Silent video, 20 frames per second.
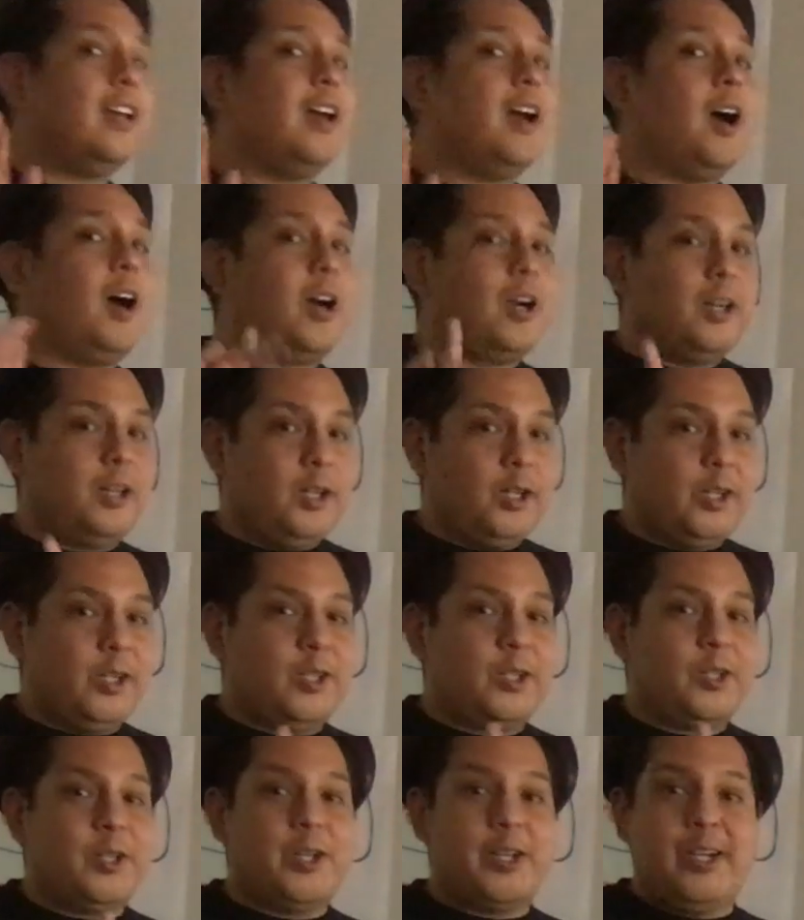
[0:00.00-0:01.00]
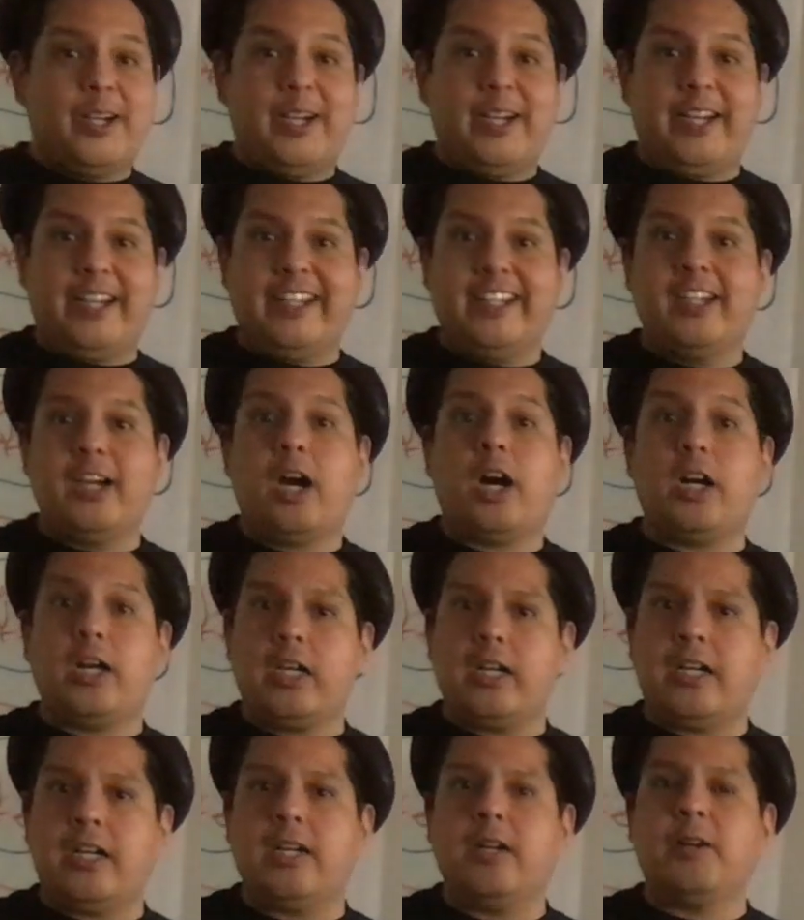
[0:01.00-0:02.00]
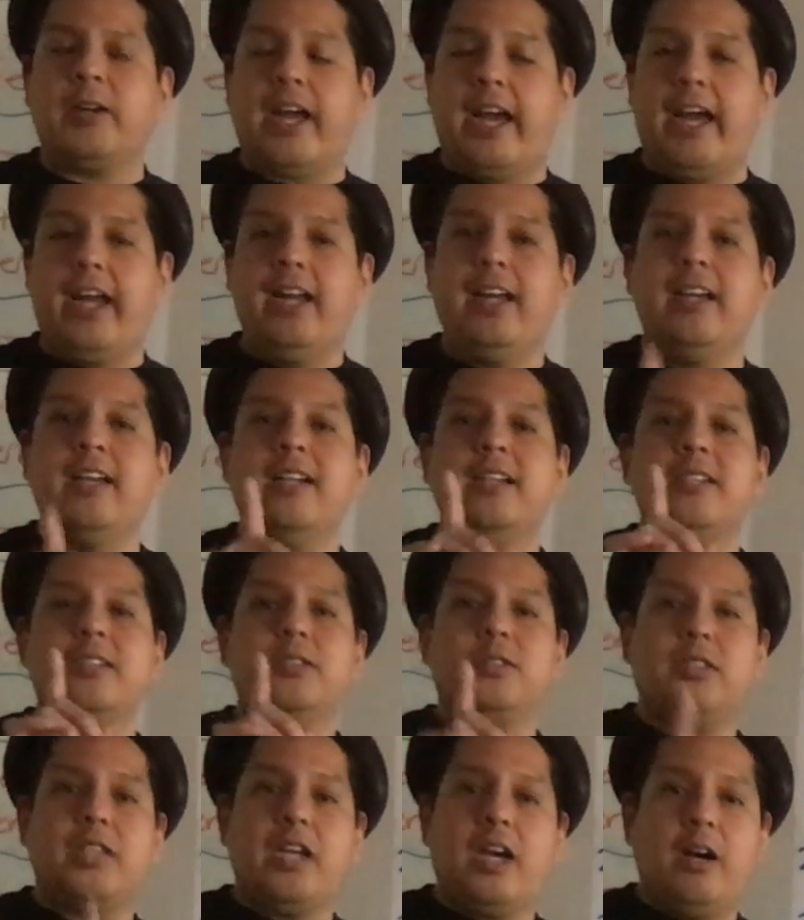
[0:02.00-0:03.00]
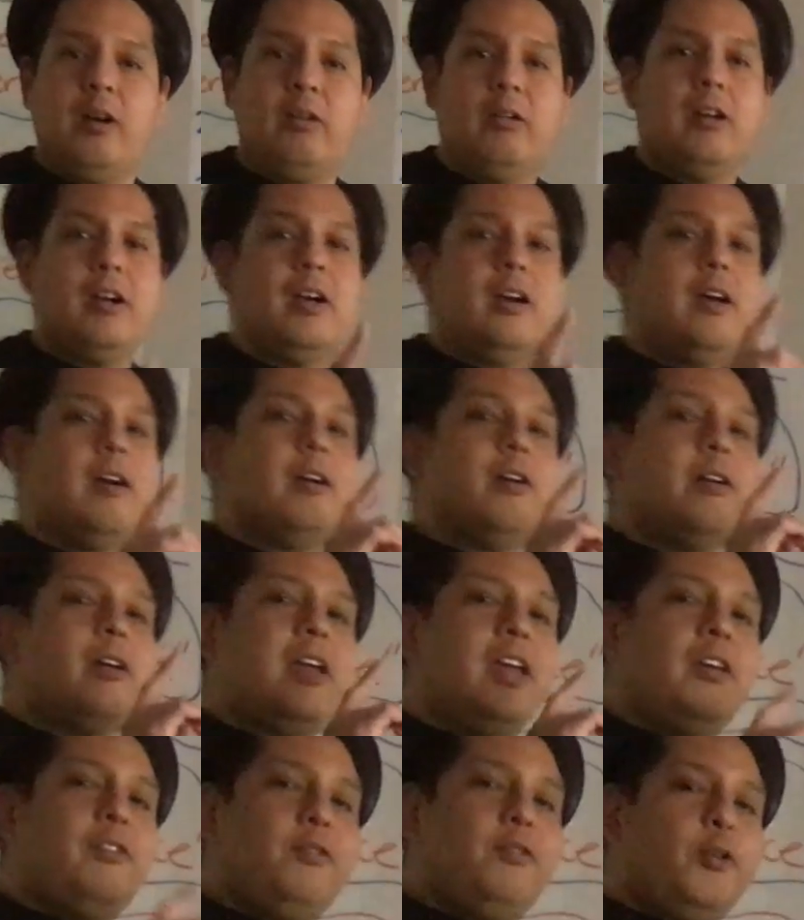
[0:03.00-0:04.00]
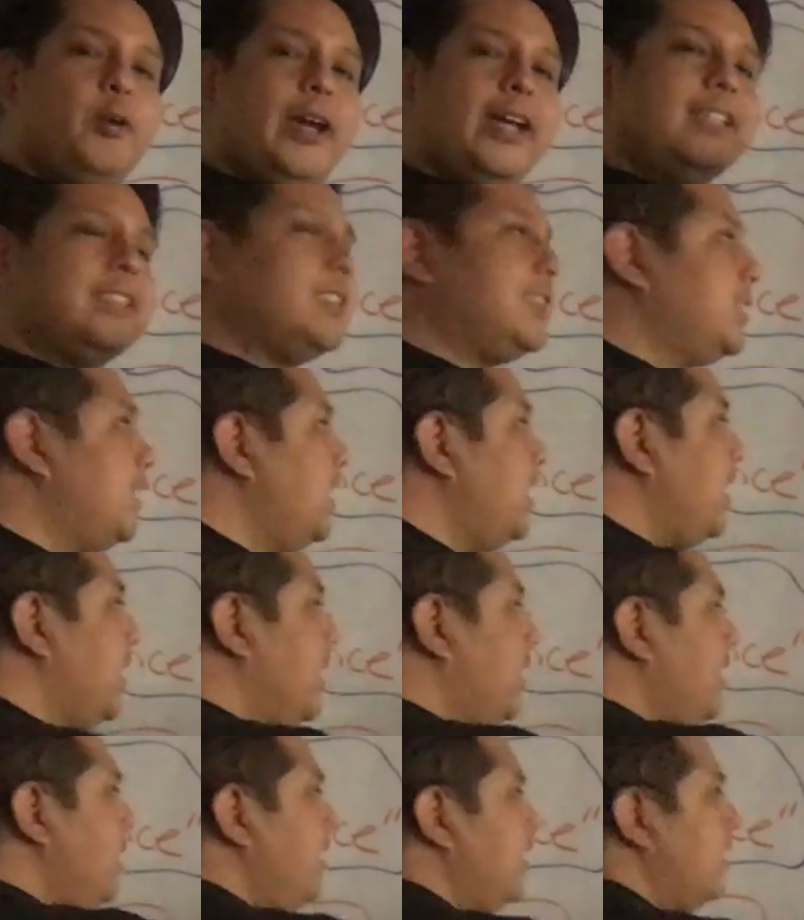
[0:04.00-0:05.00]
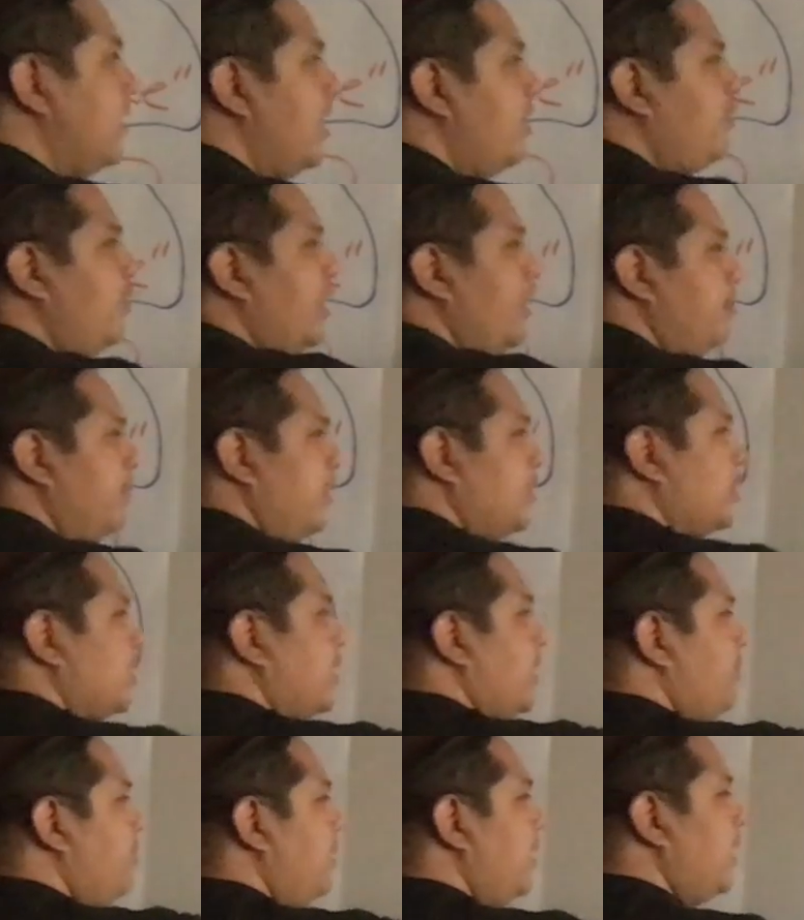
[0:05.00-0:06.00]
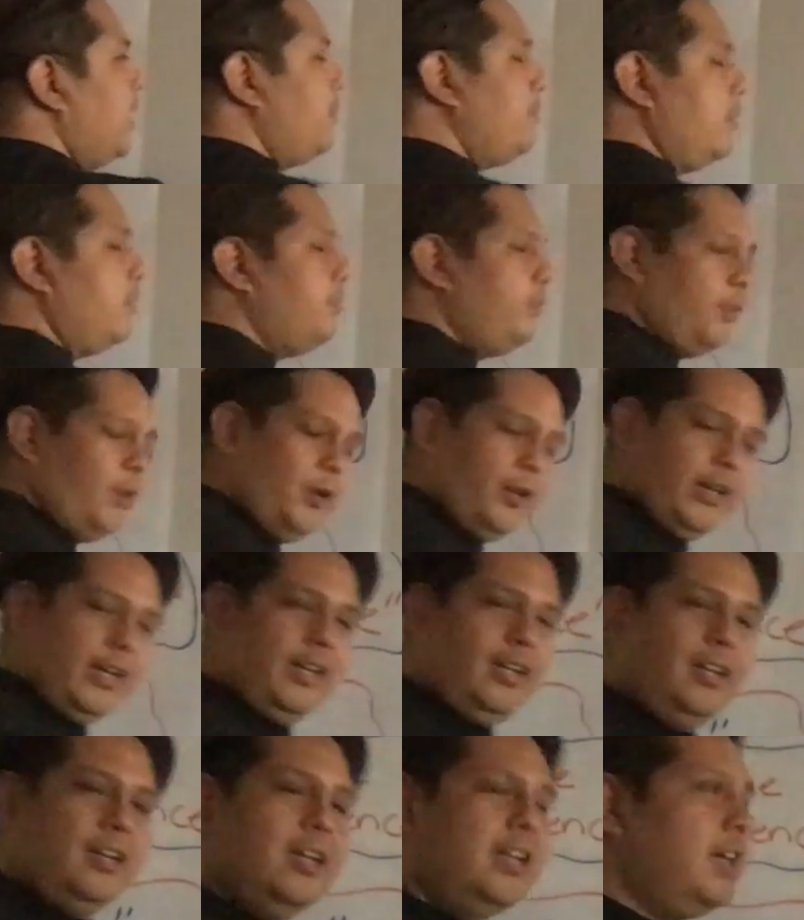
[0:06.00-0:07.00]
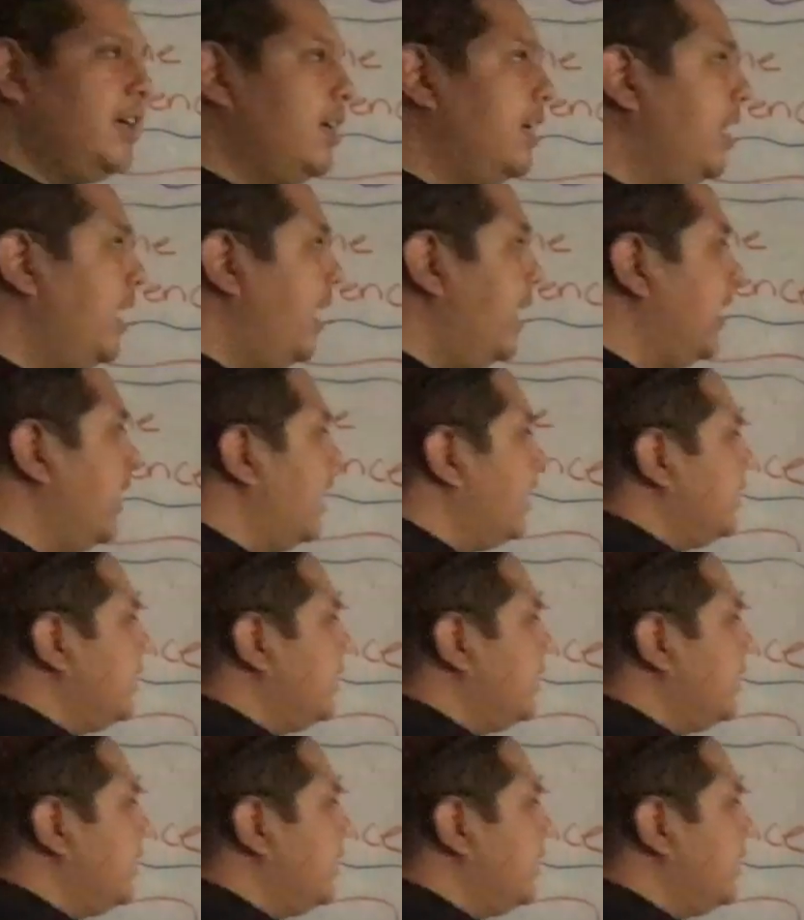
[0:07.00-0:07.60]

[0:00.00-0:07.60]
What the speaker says: harder. Good. Harder, okay? So if you had built your number line before and got